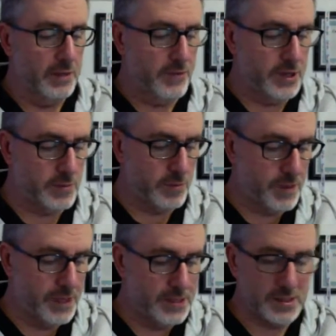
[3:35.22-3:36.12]
Facebook
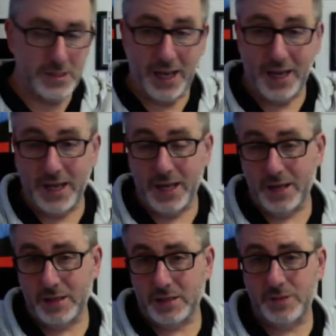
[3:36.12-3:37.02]
Places
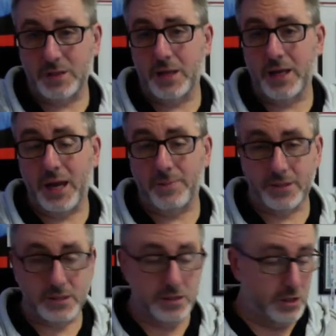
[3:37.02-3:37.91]
has been an
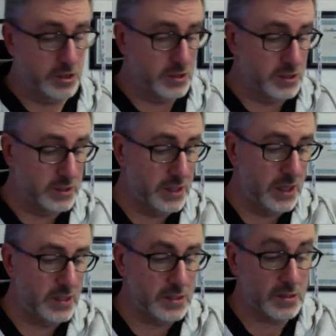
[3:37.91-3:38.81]
app that's launched in the
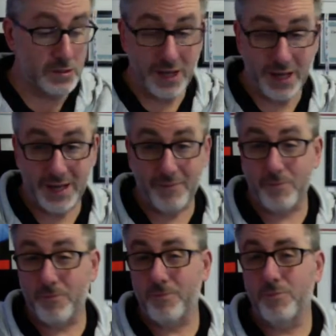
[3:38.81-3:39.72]
States. They're
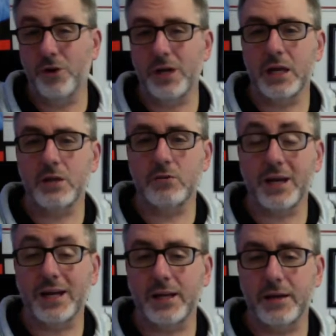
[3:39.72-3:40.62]
taking money
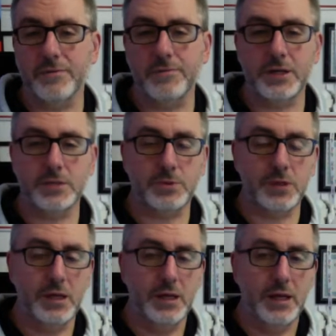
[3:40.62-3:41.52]
directly on
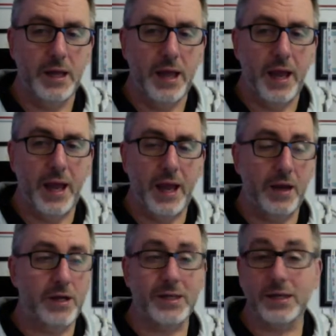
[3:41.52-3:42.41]
Facebook.
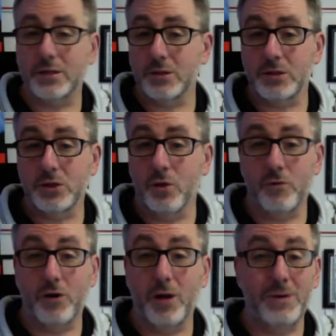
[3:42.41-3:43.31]
And I think the
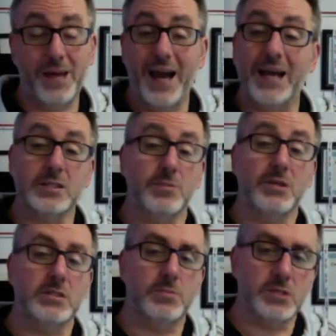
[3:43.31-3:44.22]
overall play has to
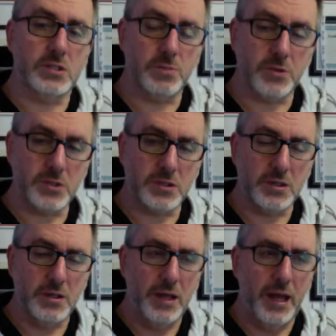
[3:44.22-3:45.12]
be, as a business
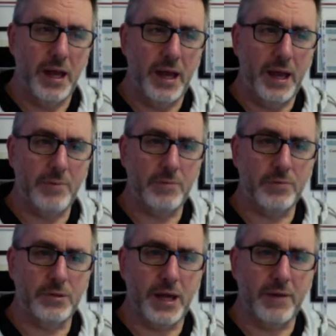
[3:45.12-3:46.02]
person,
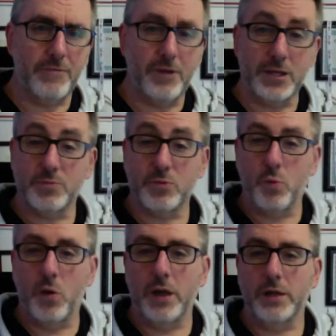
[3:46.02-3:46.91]
that Facebook
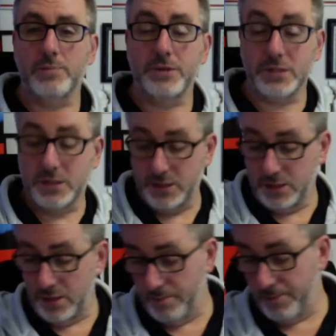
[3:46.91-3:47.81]
want
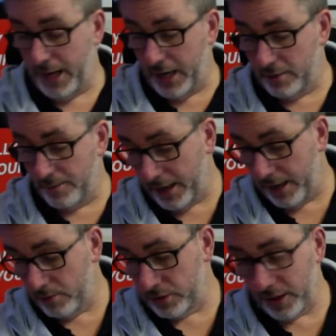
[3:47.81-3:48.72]
businesses to pay to
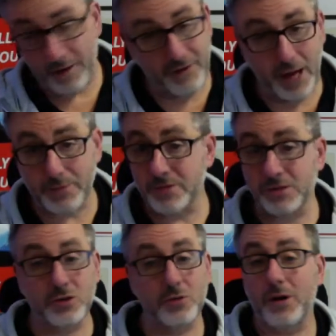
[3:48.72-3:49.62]
play, which I have
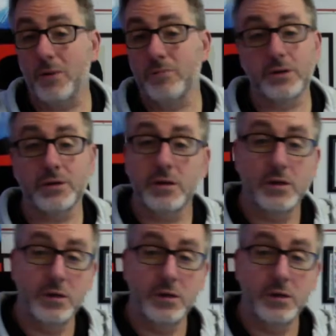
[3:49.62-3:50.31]
absolutely no problem with.